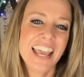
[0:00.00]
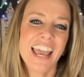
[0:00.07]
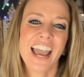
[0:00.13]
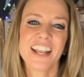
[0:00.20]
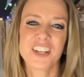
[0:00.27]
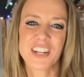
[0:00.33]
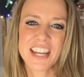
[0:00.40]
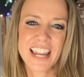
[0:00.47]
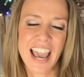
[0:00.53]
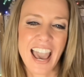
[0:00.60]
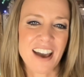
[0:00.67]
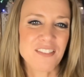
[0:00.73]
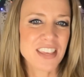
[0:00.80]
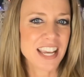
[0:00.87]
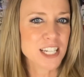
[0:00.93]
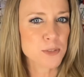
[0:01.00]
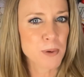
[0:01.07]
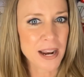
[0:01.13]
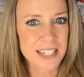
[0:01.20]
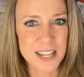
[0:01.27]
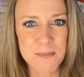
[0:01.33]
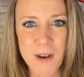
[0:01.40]
And you need to have the
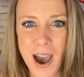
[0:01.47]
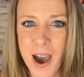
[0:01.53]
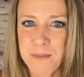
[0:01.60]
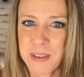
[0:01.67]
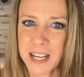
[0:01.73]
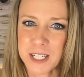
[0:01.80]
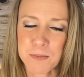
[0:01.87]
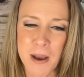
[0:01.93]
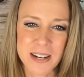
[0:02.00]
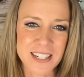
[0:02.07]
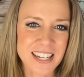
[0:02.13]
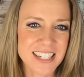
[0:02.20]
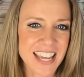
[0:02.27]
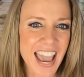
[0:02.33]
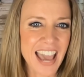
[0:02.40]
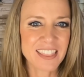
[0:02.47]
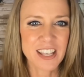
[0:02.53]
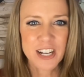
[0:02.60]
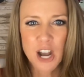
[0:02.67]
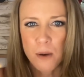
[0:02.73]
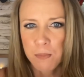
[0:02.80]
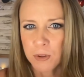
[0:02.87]
expecting mom, the expecting dad, the
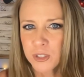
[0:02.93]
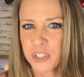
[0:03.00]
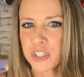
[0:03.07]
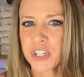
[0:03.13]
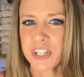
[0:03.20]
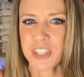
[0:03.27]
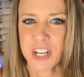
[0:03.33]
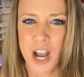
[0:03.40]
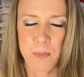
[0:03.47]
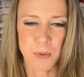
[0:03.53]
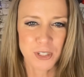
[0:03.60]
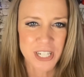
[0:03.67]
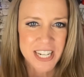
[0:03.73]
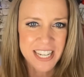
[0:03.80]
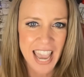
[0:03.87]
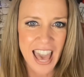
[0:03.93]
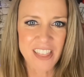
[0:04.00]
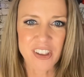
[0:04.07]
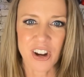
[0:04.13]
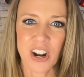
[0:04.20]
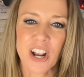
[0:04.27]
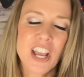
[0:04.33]
couple
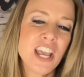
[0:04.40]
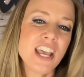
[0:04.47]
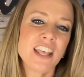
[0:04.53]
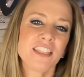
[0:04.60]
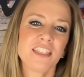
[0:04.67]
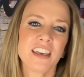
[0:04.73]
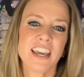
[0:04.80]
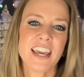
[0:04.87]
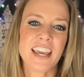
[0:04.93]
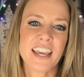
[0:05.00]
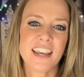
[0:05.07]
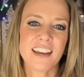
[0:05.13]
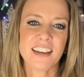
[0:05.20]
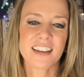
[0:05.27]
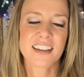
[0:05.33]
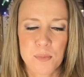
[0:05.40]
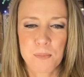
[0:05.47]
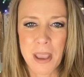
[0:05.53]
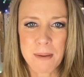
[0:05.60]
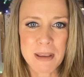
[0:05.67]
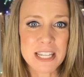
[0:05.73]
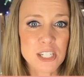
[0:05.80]
together, the
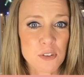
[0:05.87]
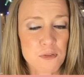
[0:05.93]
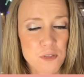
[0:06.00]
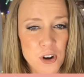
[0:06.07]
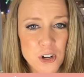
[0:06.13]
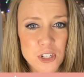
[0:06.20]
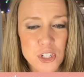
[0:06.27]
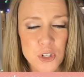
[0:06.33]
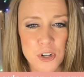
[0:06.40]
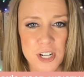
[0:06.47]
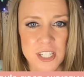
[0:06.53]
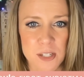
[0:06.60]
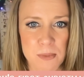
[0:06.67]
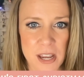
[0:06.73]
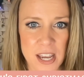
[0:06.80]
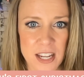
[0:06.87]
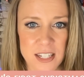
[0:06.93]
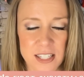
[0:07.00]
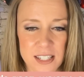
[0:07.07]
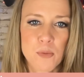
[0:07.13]
baby's first Christmas.